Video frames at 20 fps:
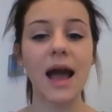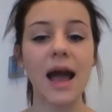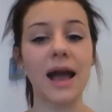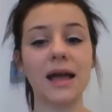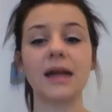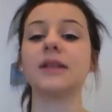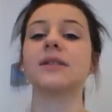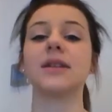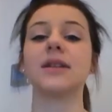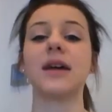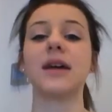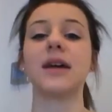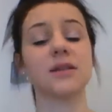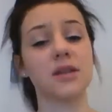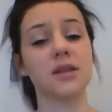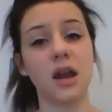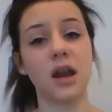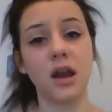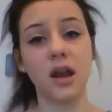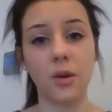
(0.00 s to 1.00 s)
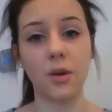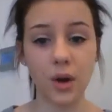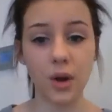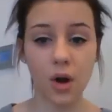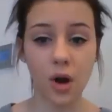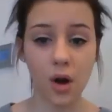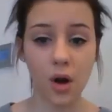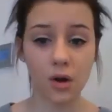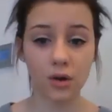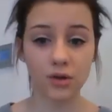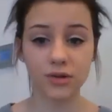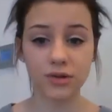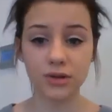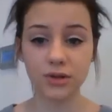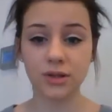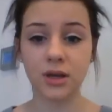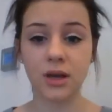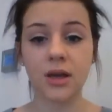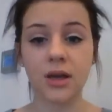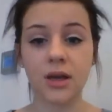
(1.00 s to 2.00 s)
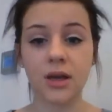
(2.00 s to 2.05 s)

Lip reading: and at a lower cost.